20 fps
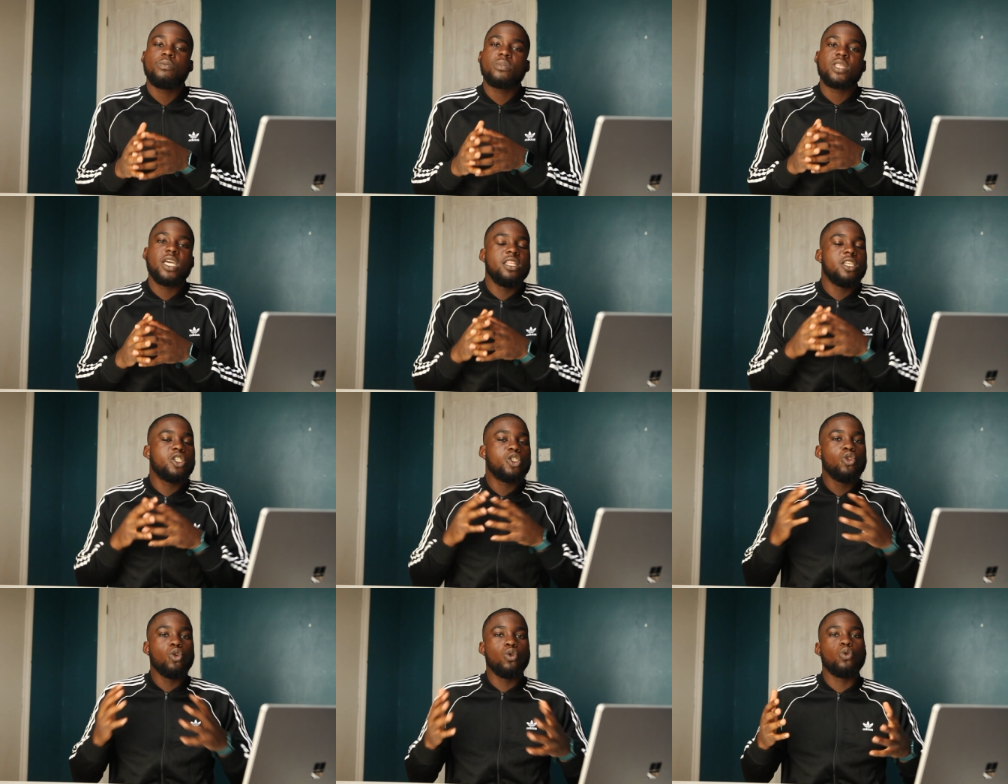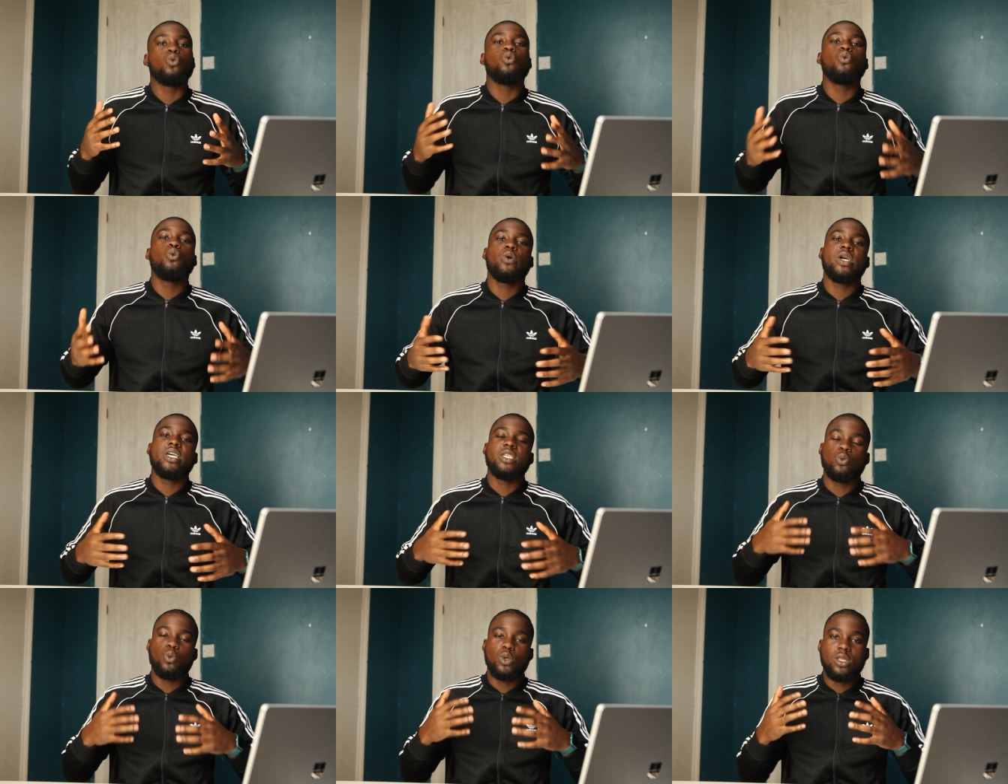and it's not
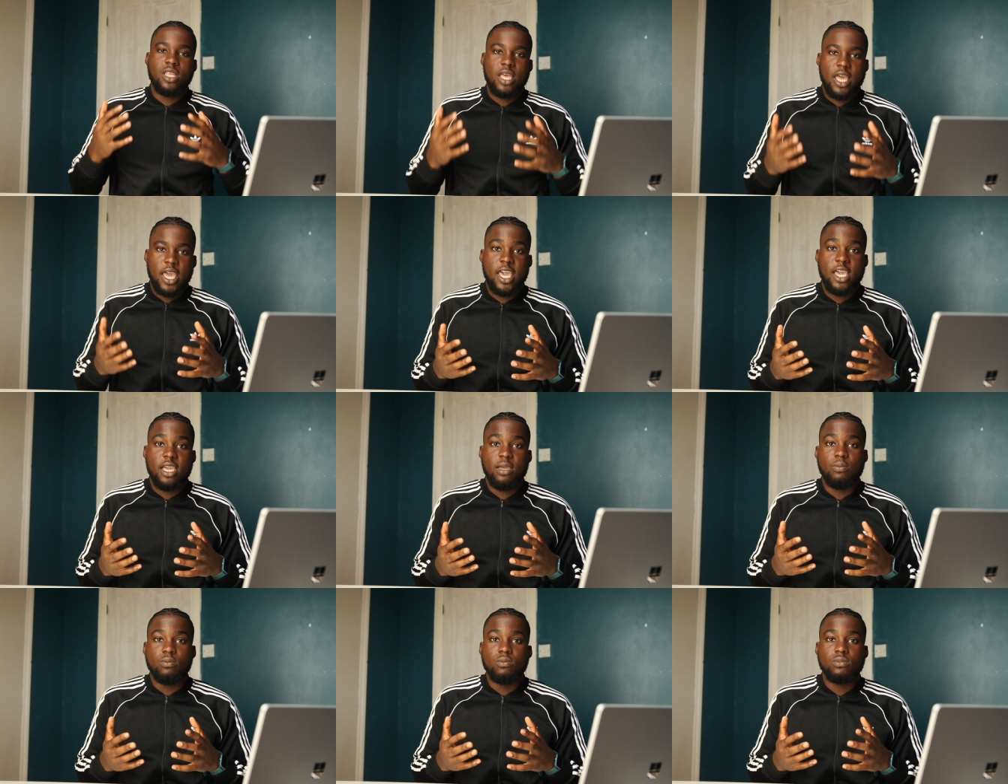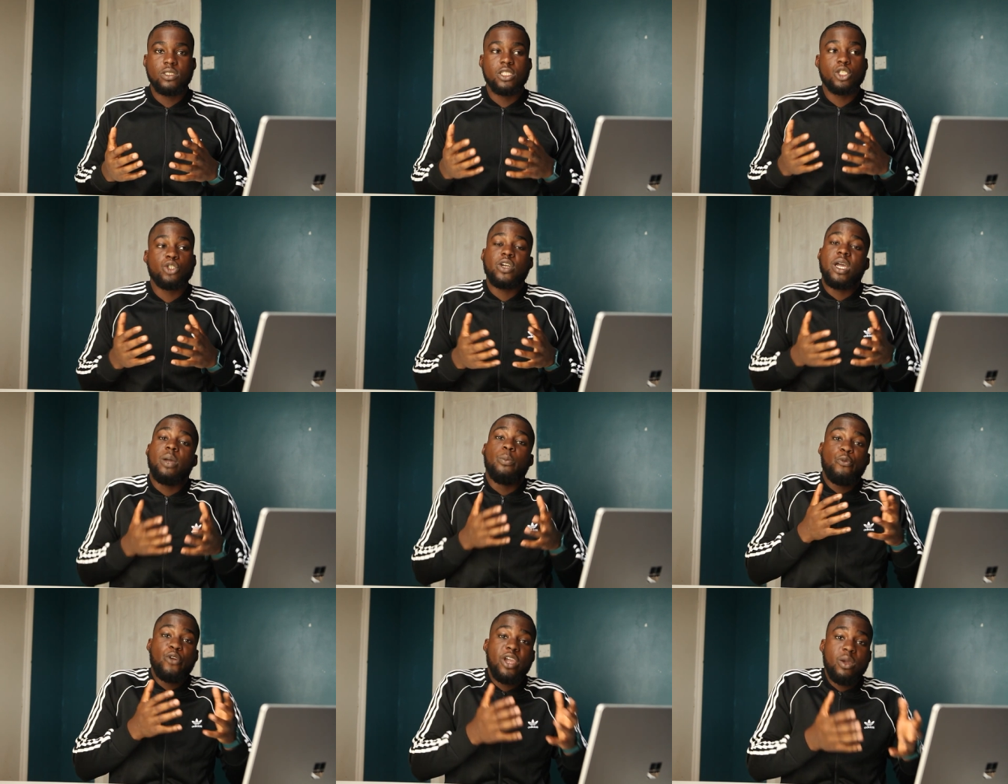always with the aim to try
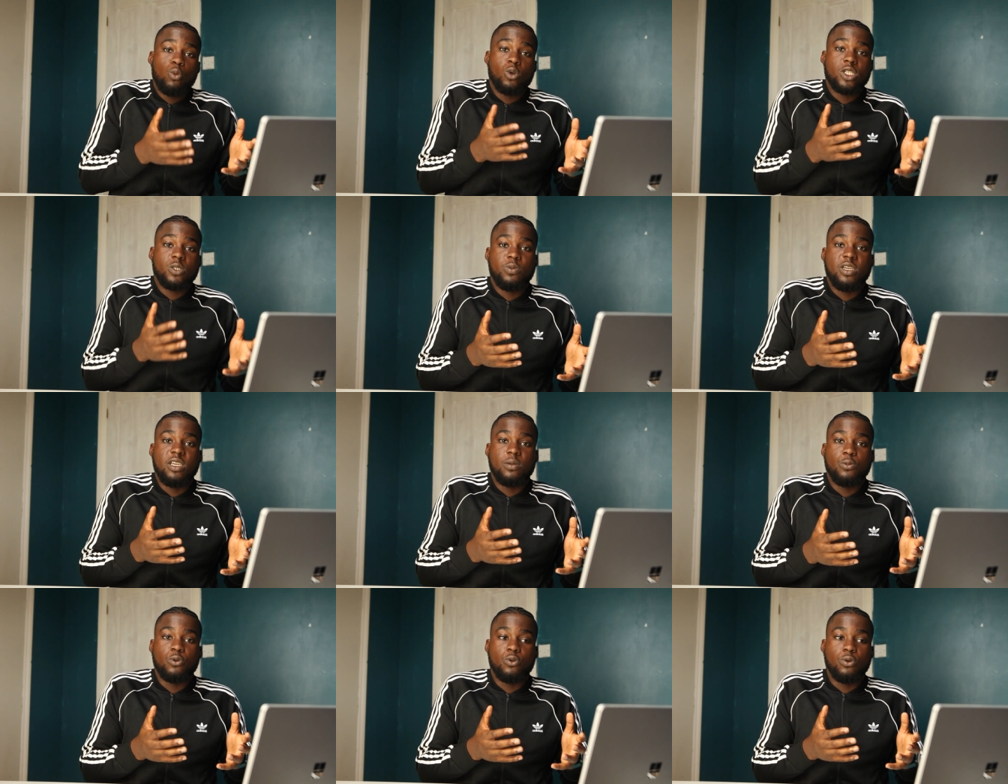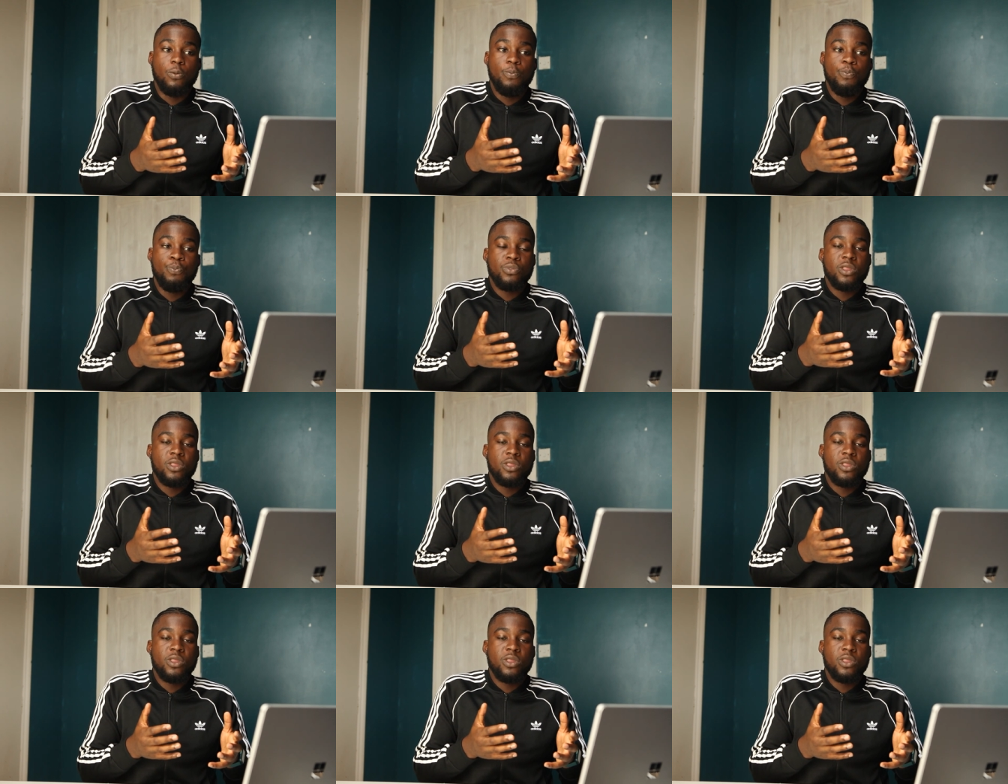and brainwash people.